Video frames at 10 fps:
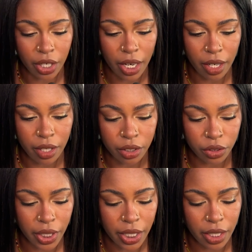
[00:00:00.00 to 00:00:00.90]
your hair
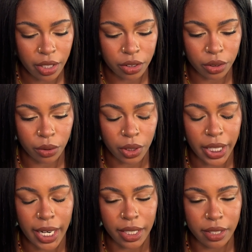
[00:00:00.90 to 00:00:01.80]
straightened or
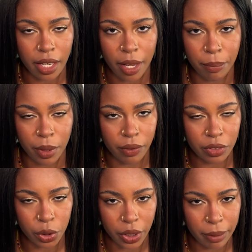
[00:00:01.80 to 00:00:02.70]
any type of
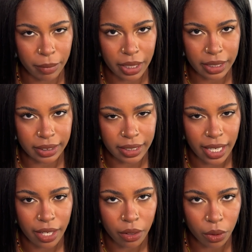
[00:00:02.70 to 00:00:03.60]
treatment
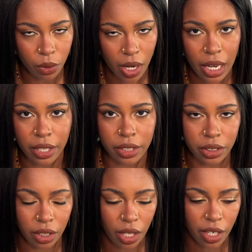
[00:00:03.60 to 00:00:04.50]
that requires
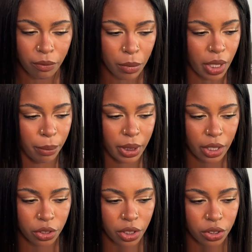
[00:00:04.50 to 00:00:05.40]
a lot of
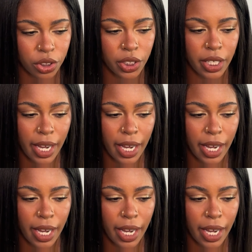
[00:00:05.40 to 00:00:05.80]
manipulation to your